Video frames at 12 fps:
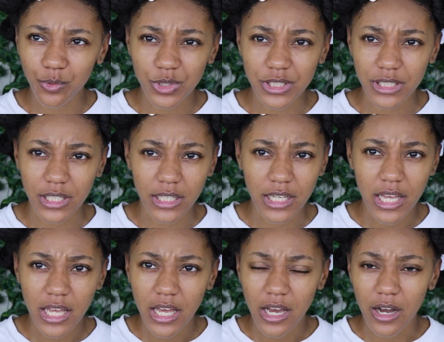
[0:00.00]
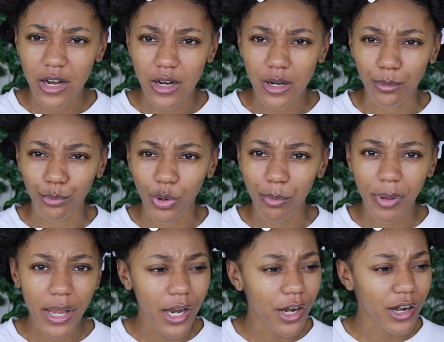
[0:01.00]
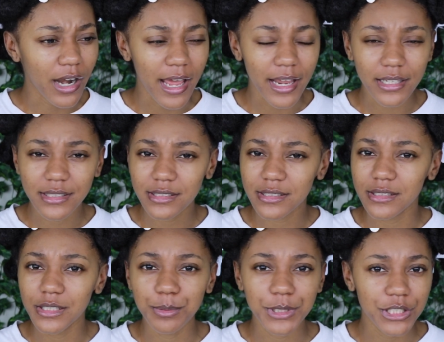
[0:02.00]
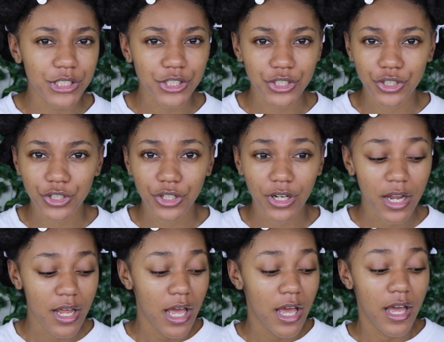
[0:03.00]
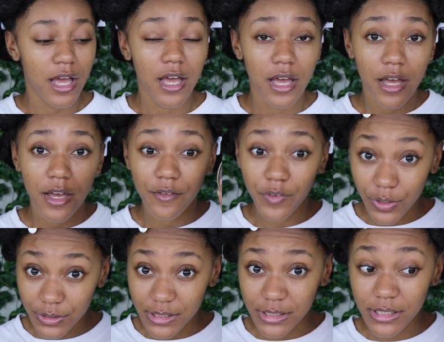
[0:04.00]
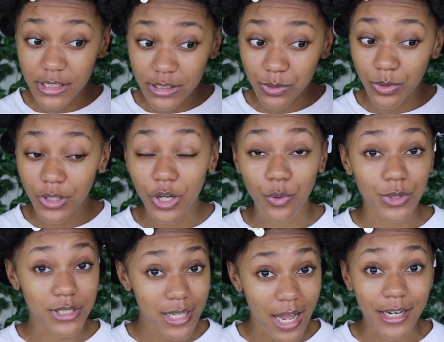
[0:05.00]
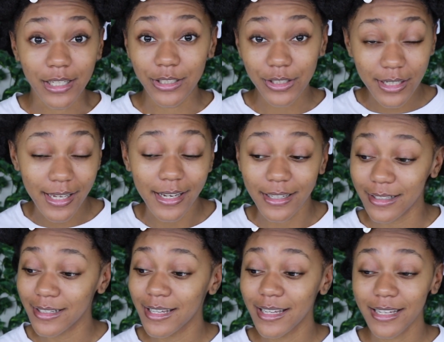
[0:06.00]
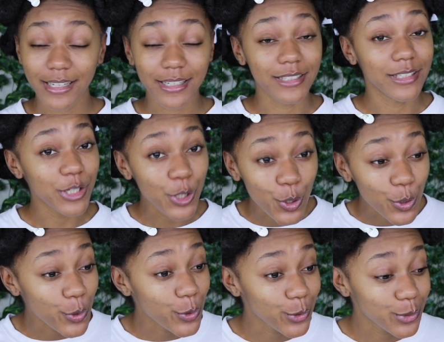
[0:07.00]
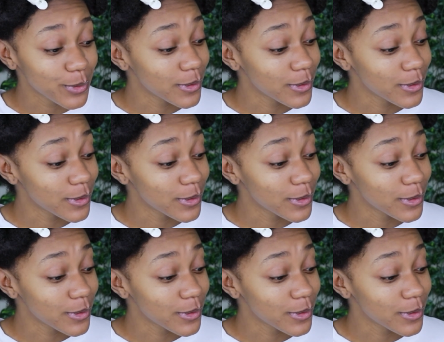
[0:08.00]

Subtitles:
was it RepaiRX deep conditioner versus this one was kind of looking a little